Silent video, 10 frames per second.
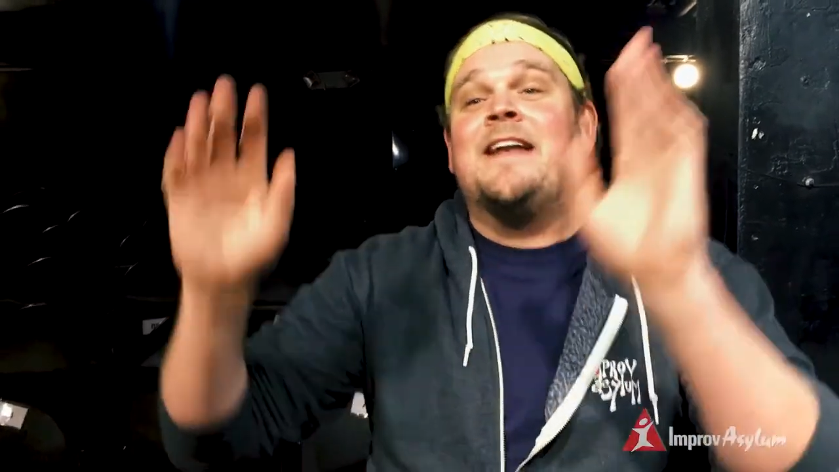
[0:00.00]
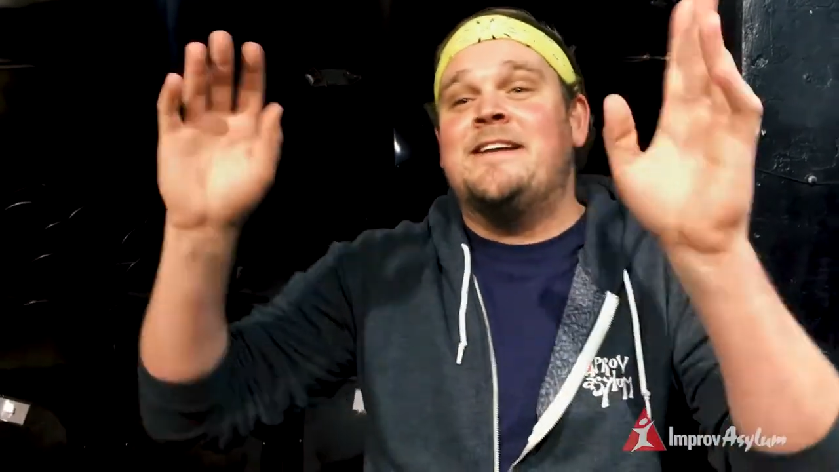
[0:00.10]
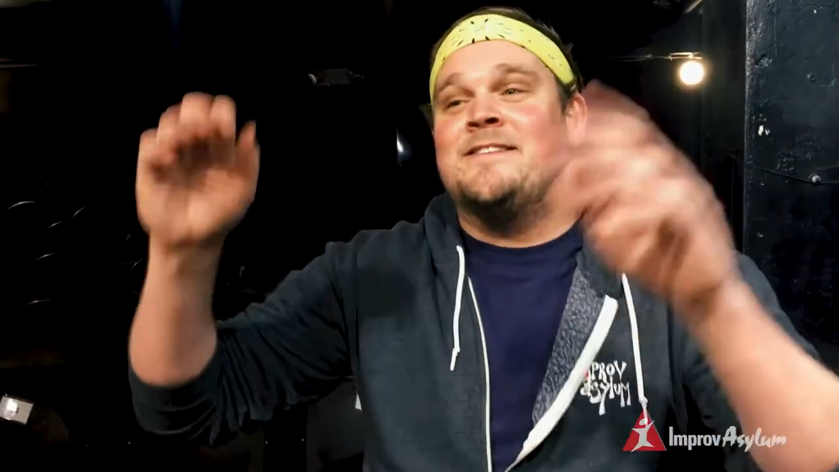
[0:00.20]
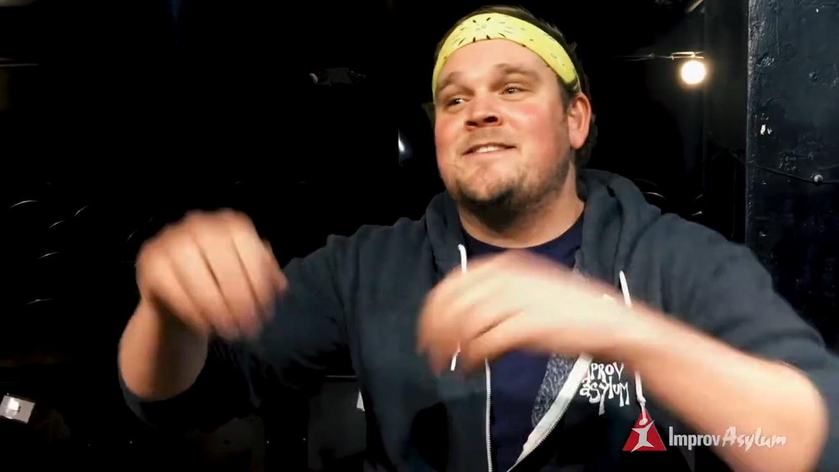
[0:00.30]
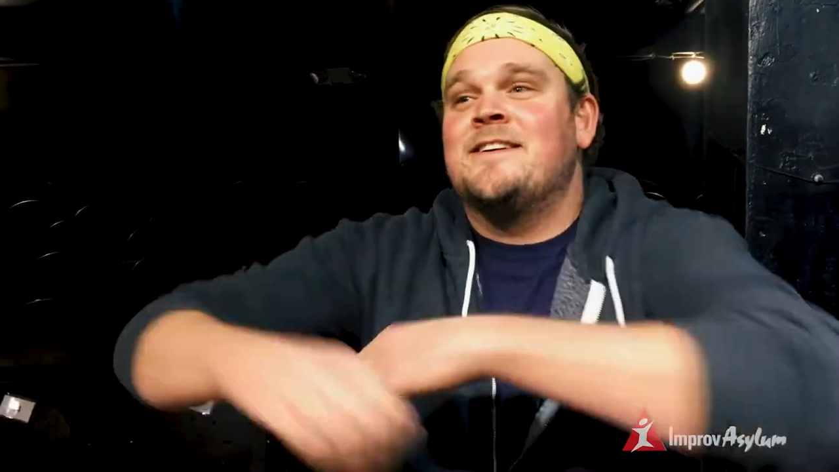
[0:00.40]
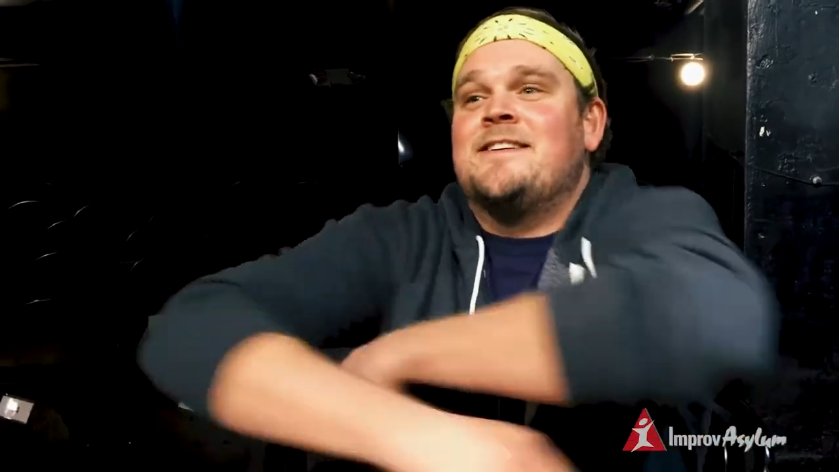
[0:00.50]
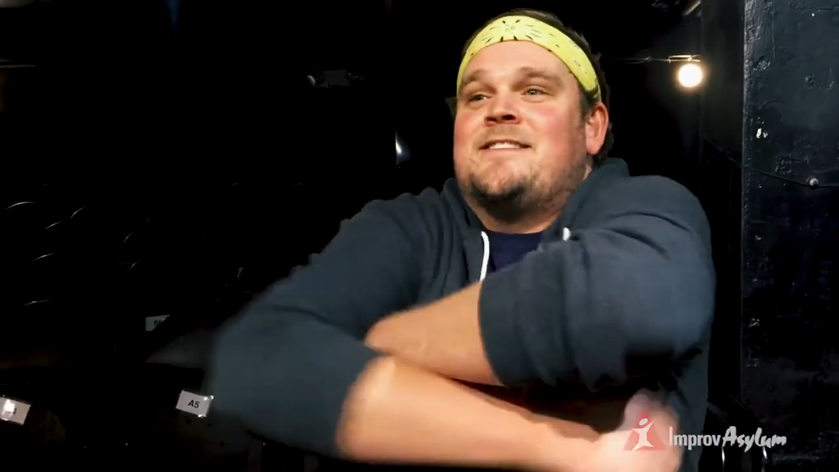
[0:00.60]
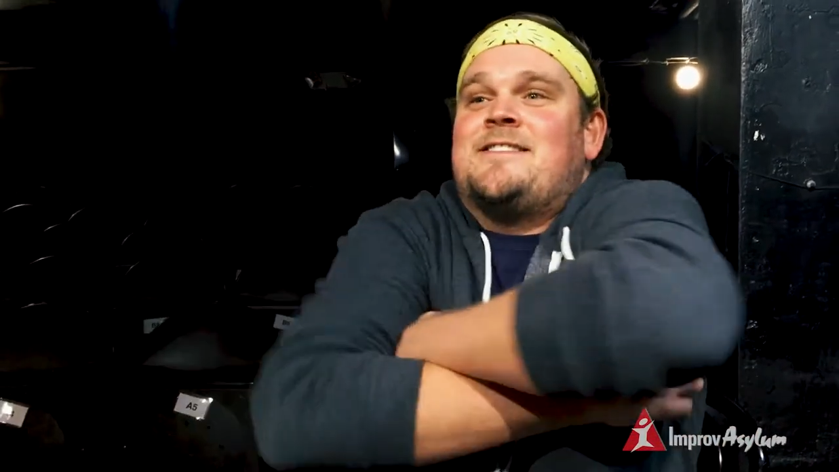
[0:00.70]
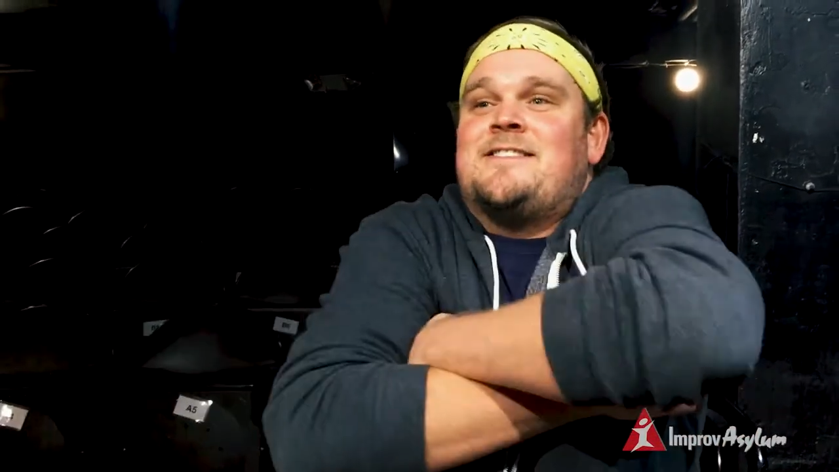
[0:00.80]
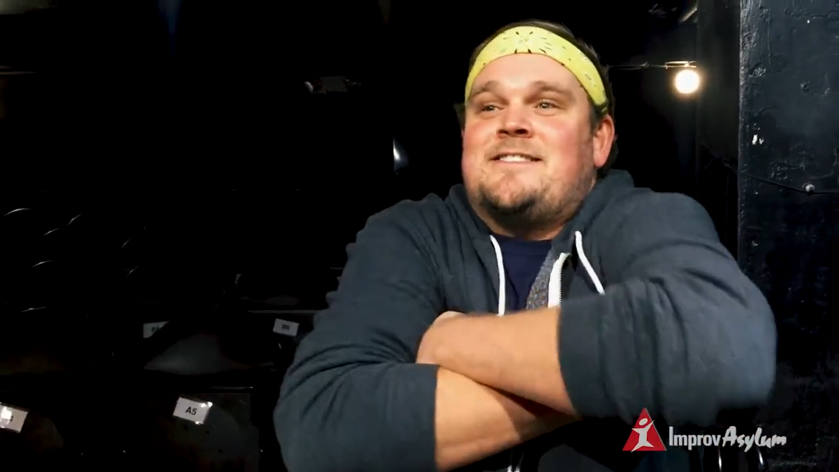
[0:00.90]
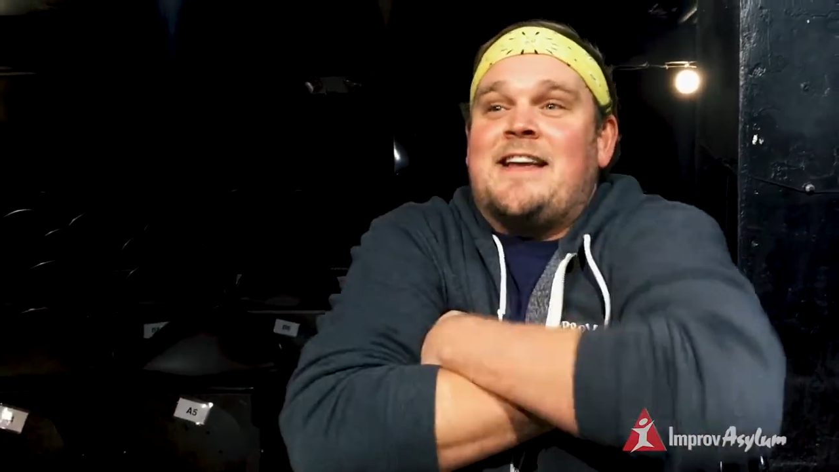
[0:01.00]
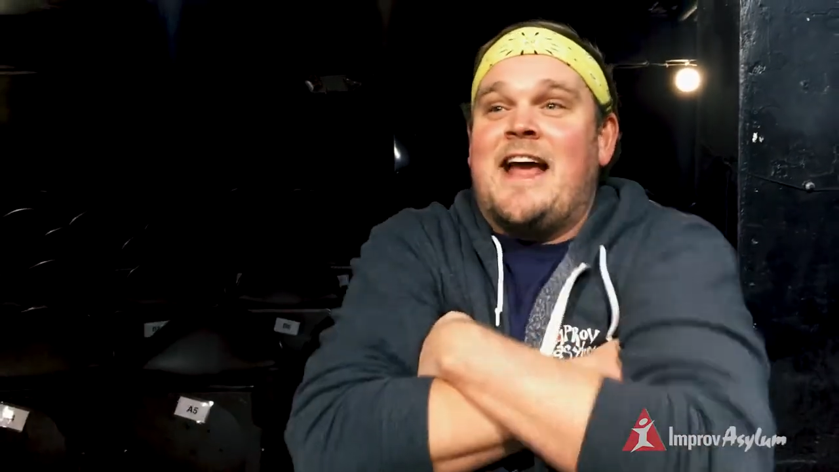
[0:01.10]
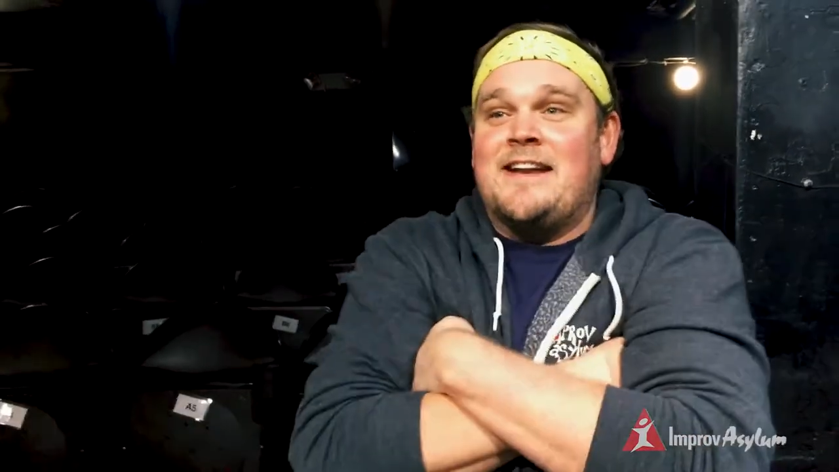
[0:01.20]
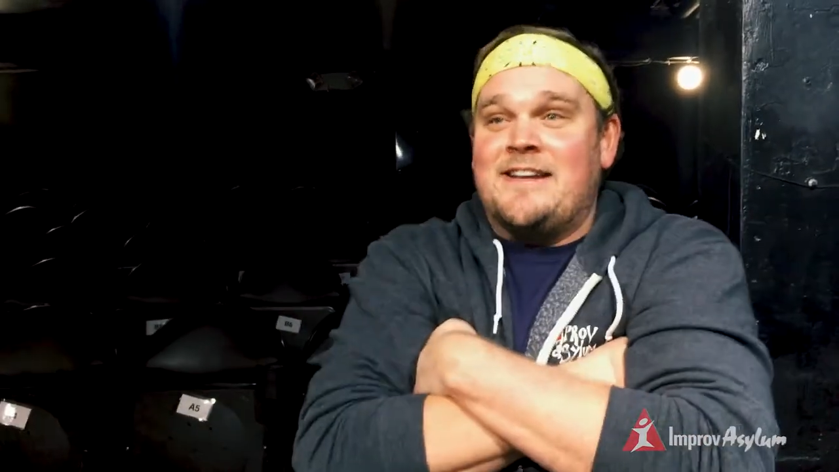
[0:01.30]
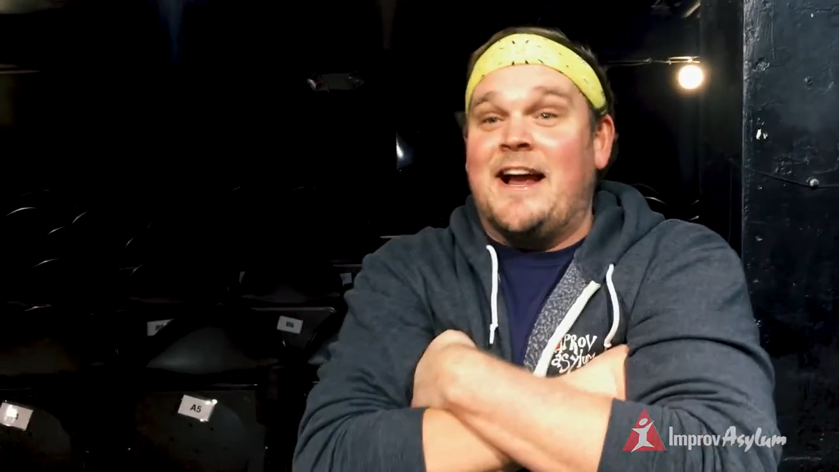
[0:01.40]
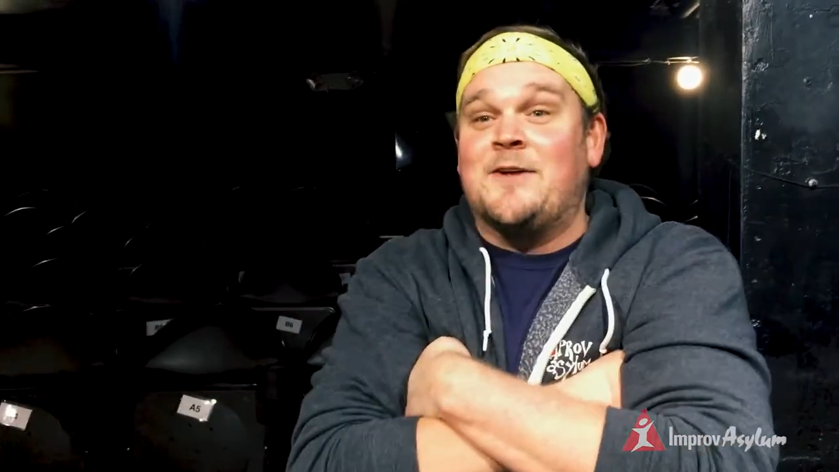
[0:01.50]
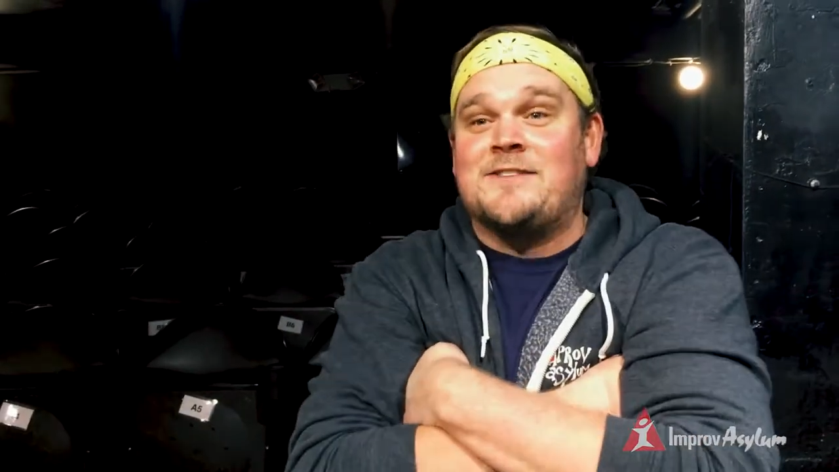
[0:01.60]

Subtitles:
and he's standing